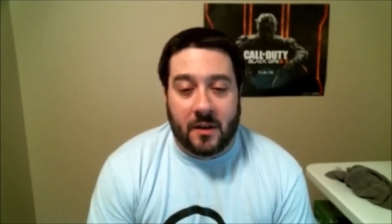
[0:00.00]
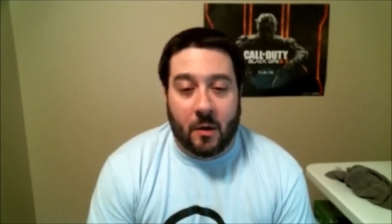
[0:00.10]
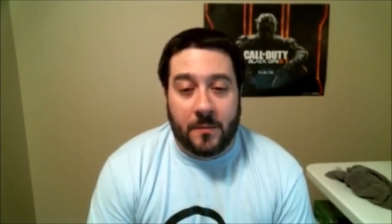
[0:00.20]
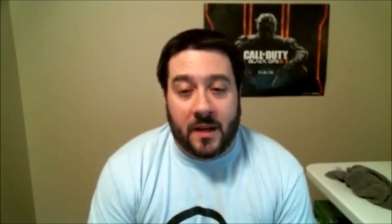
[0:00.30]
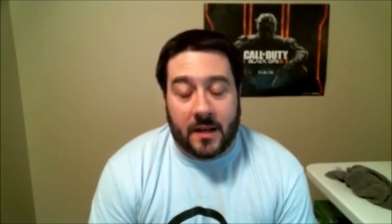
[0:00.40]
I
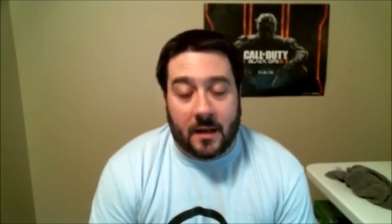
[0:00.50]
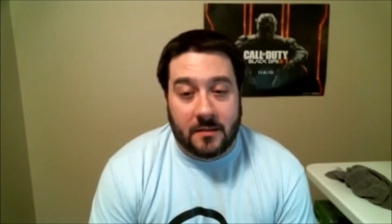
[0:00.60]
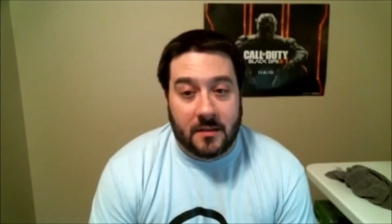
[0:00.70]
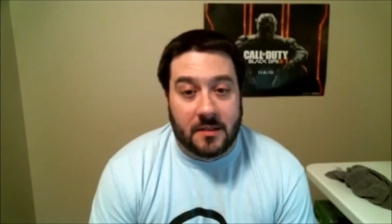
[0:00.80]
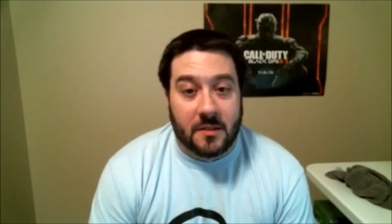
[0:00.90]
hope they
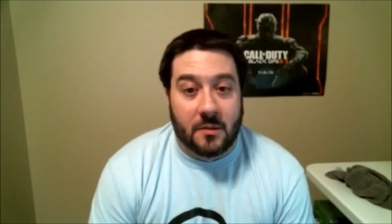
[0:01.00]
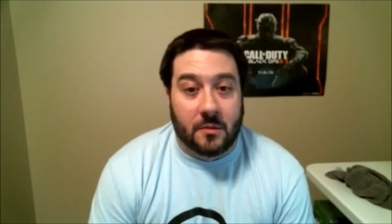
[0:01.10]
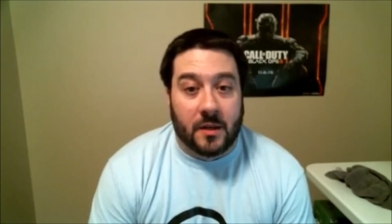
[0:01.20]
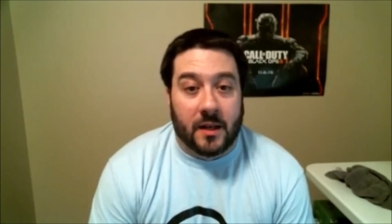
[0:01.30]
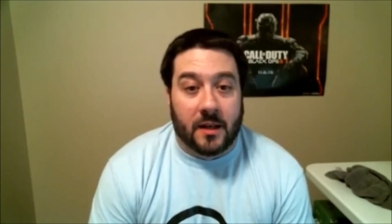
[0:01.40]
announce it
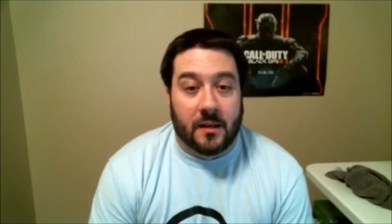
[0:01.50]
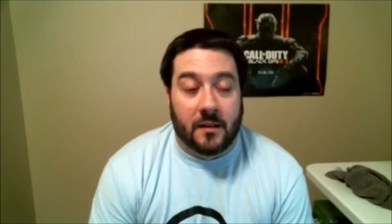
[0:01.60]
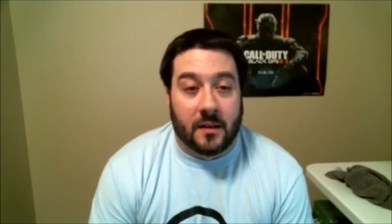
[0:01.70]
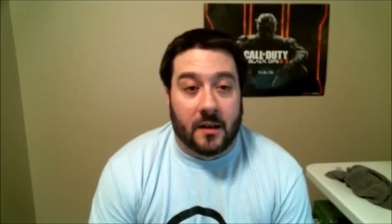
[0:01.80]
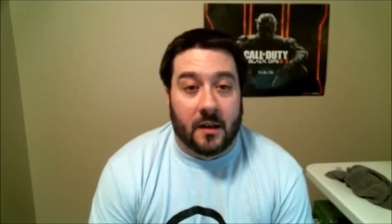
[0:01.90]
soon, and
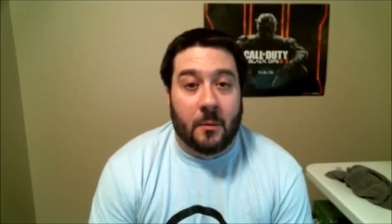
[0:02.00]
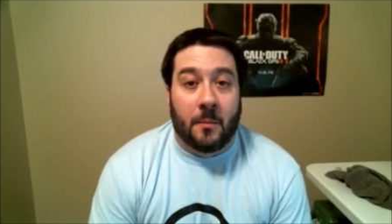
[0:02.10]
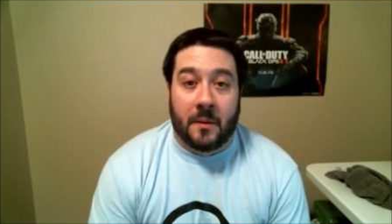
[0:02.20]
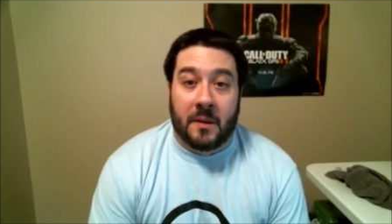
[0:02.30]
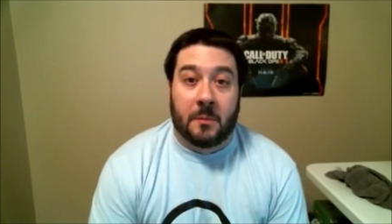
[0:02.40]
I
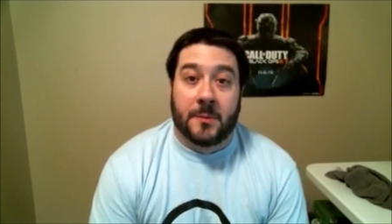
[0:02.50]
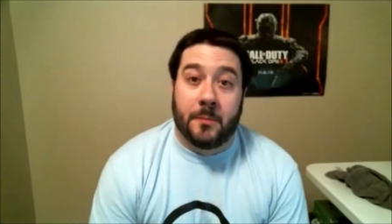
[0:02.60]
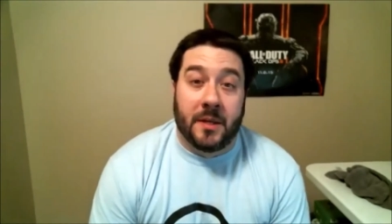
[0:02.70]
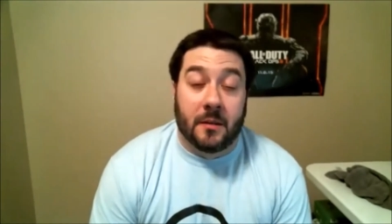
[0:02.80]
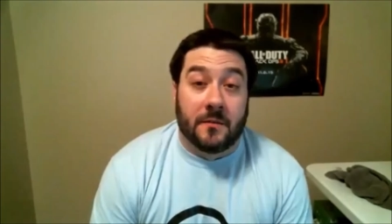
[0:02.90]
hope I'm able to
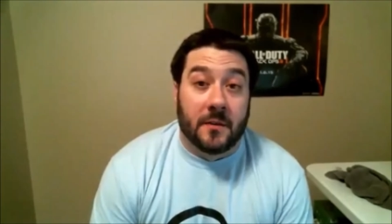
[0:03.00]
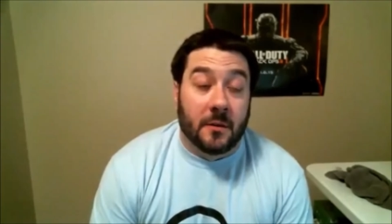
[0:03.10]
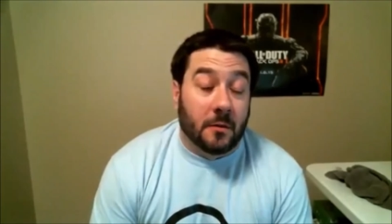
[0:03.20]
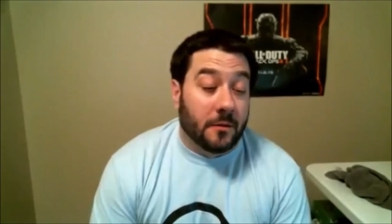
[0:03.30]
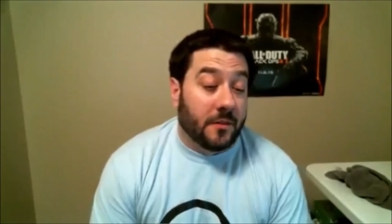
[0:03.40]
be there for the
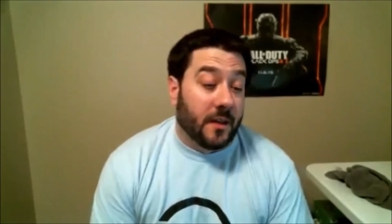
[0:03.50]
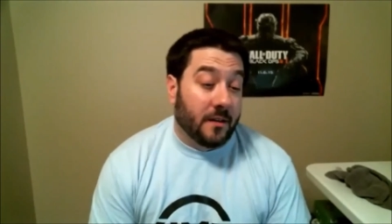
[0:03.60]
whole thing.